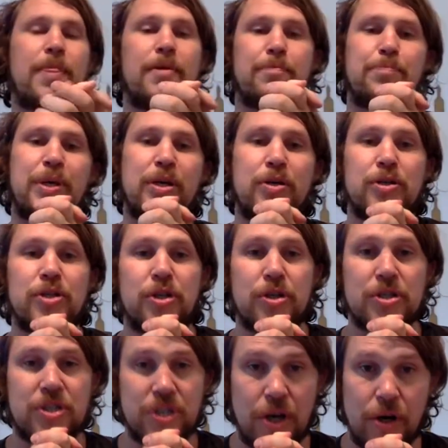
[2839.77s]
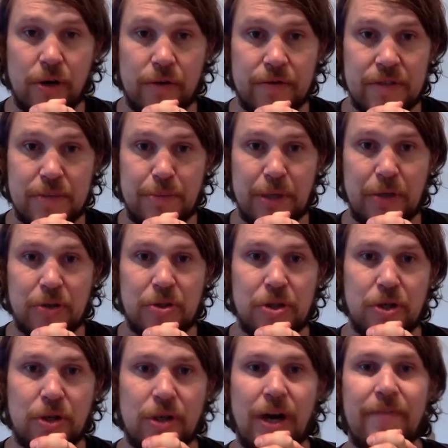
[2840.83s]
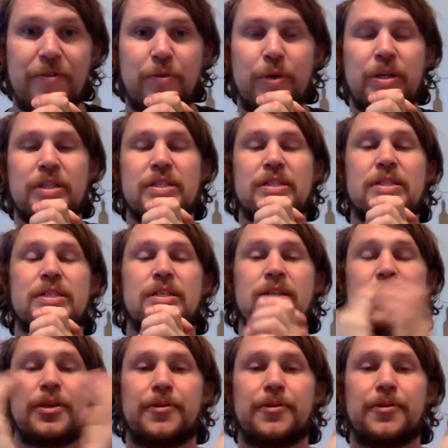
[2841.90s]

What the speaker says: Be good to yourselves. Be good to your loved ones.